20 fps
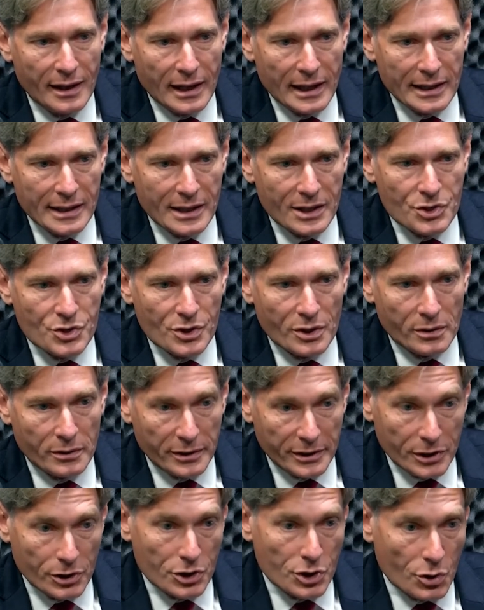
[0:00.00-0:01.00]
I think it's a
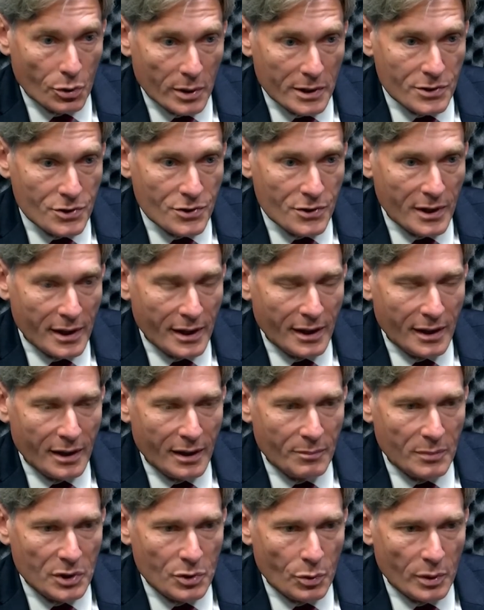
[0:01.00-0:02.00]
clear choice
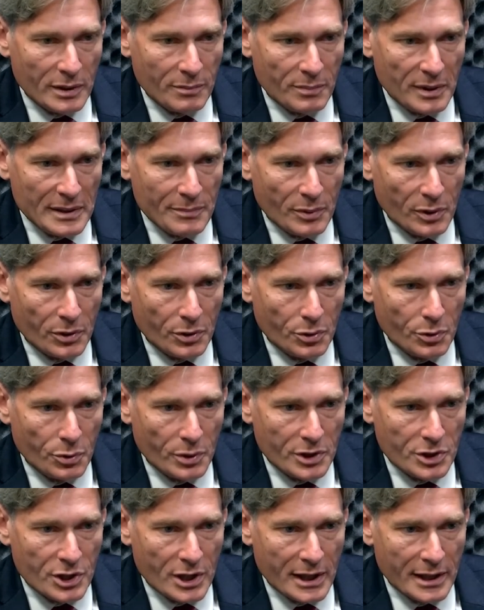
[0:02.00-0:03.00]
between people who
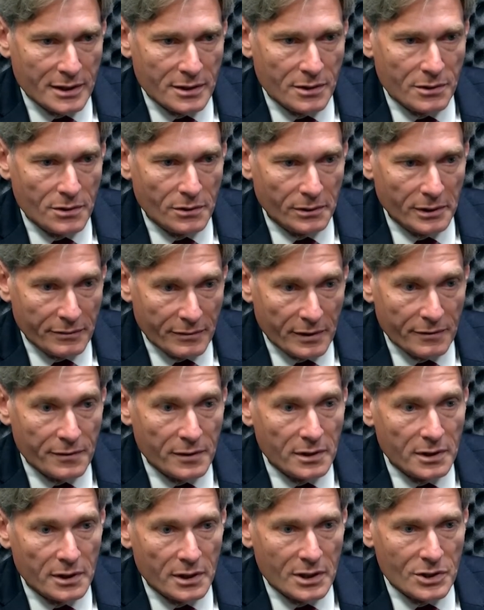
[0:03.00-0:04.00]
are trying to deliver
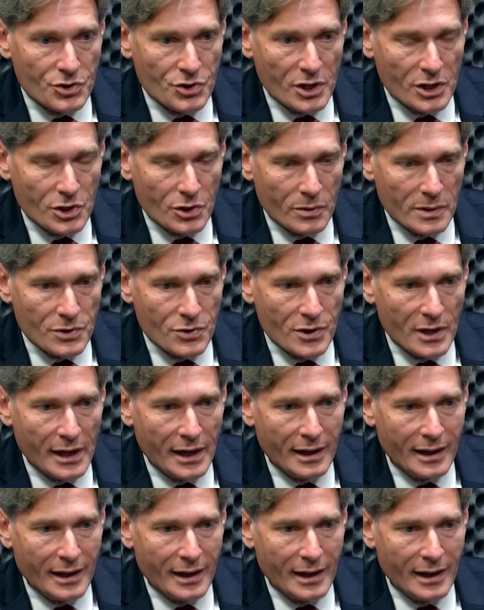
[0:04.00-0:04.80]
for their constituents